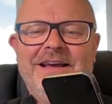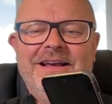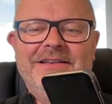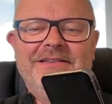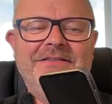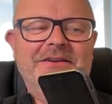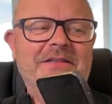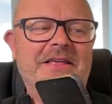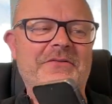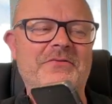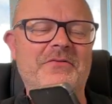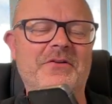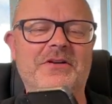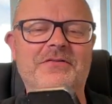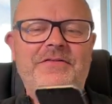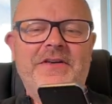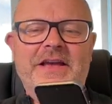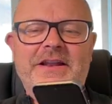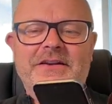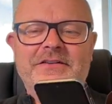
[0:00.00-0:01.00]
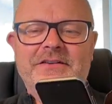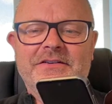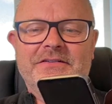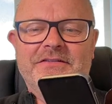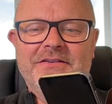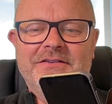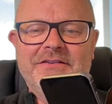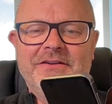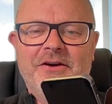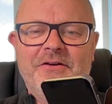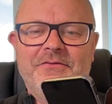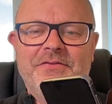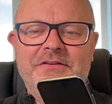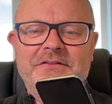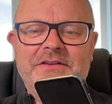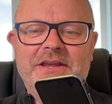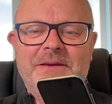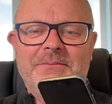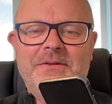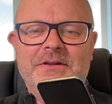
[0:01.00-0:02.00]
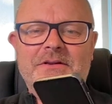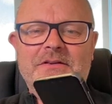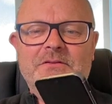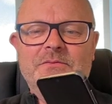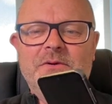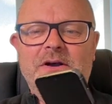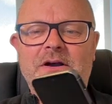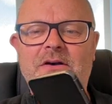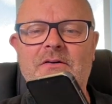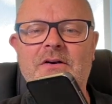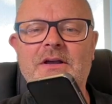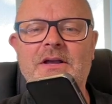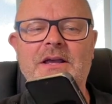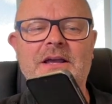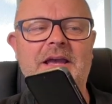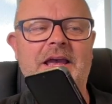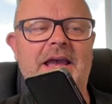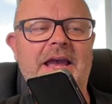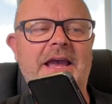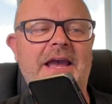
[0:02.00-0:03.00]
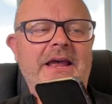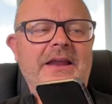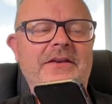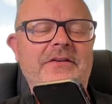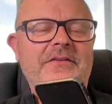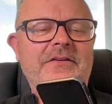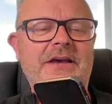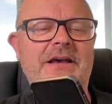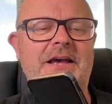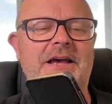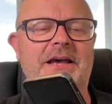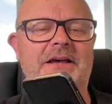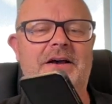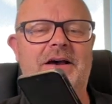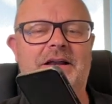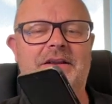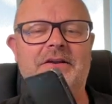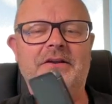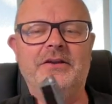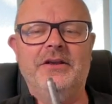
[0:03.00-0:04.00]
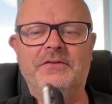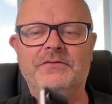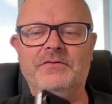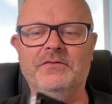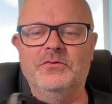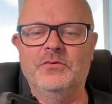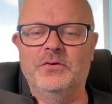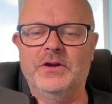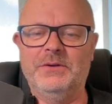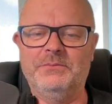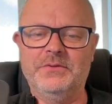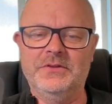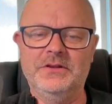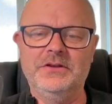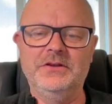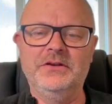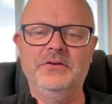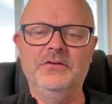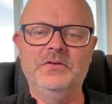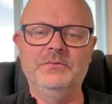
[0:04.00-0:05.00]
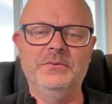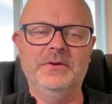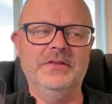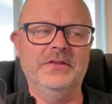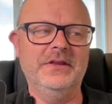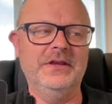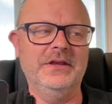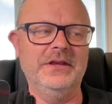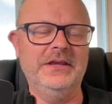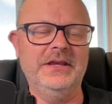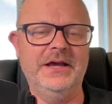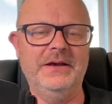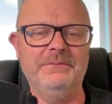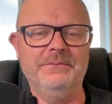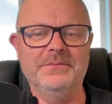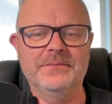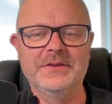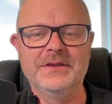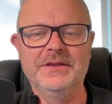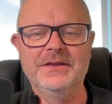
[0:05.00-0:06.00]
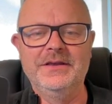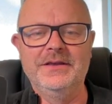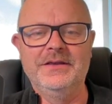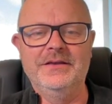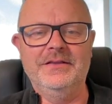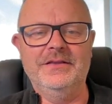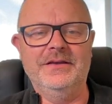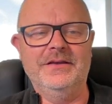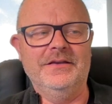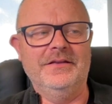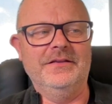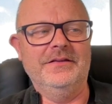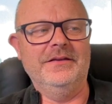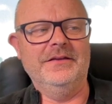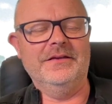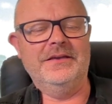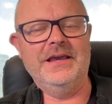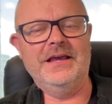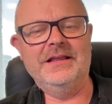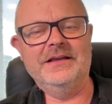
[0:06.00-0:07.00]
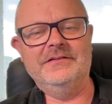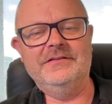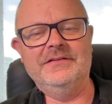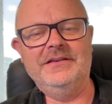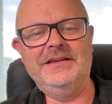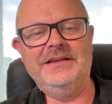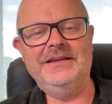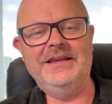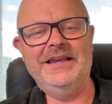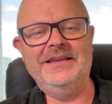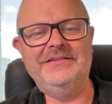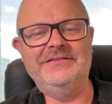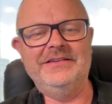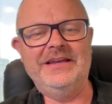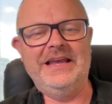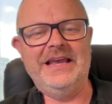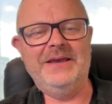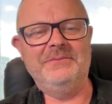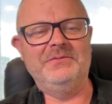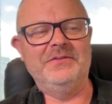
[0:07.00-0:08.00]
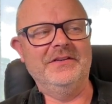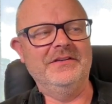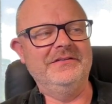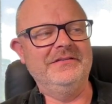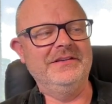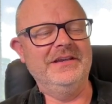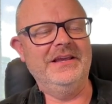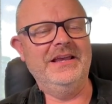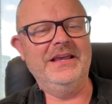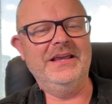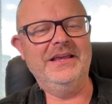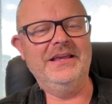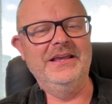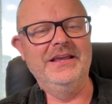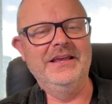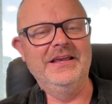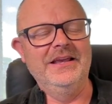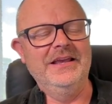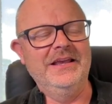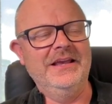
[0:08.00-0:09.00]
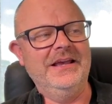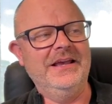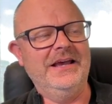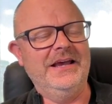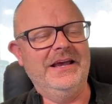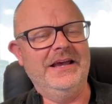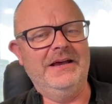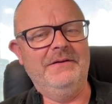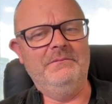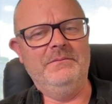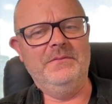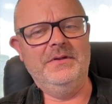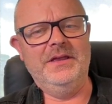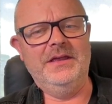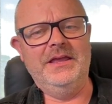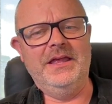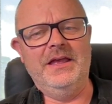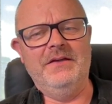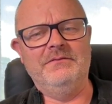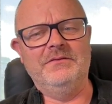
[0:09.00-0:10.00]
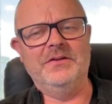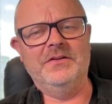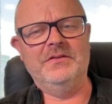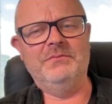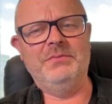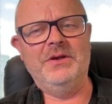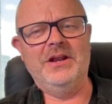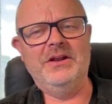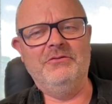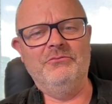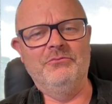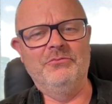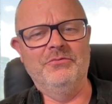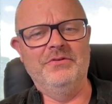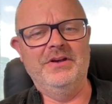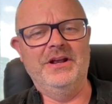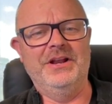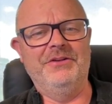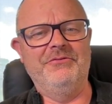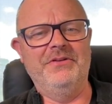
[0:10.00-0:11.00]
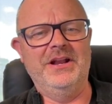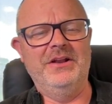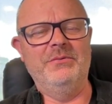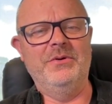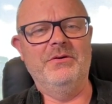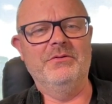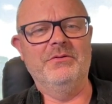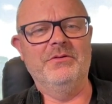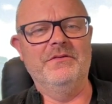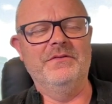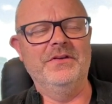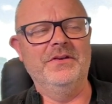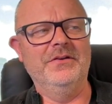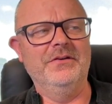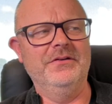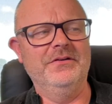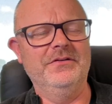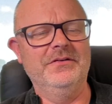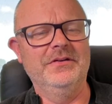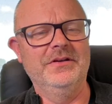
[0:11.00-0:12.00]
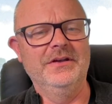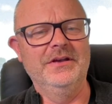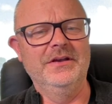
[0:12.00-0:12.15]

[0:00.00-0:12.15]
So they've got a fan edition of the tablet as well. And I don't know if you've caught up with the news, but the Galaxy S Tabs this year have just been really, really well reviewed.